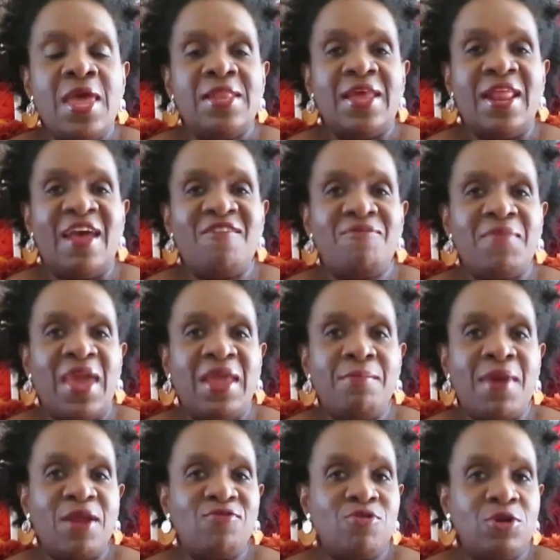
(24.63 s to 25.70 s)
that have made
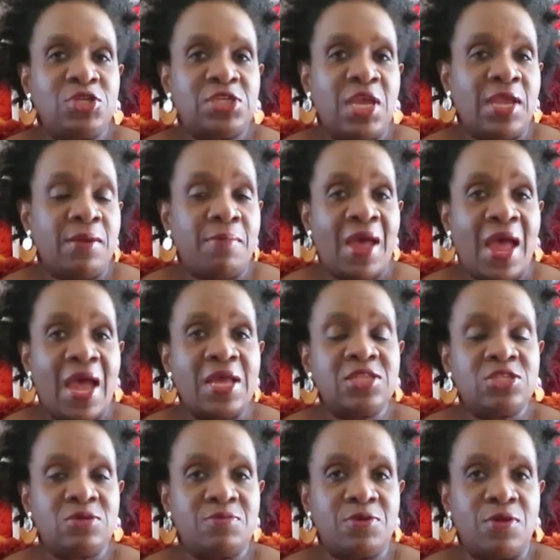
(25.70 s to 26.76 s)
my crocheting
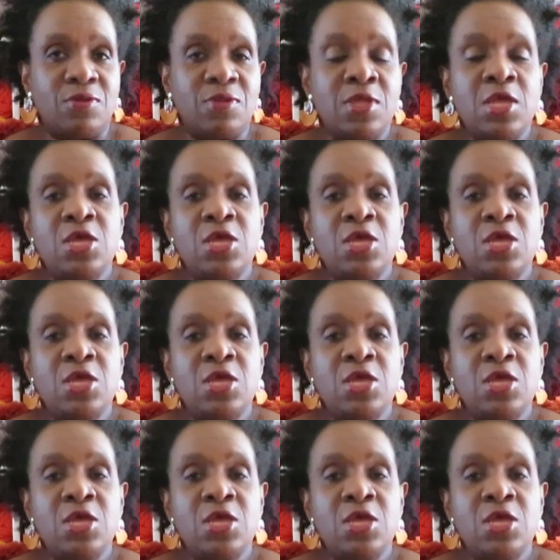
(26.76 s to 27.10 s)
possible.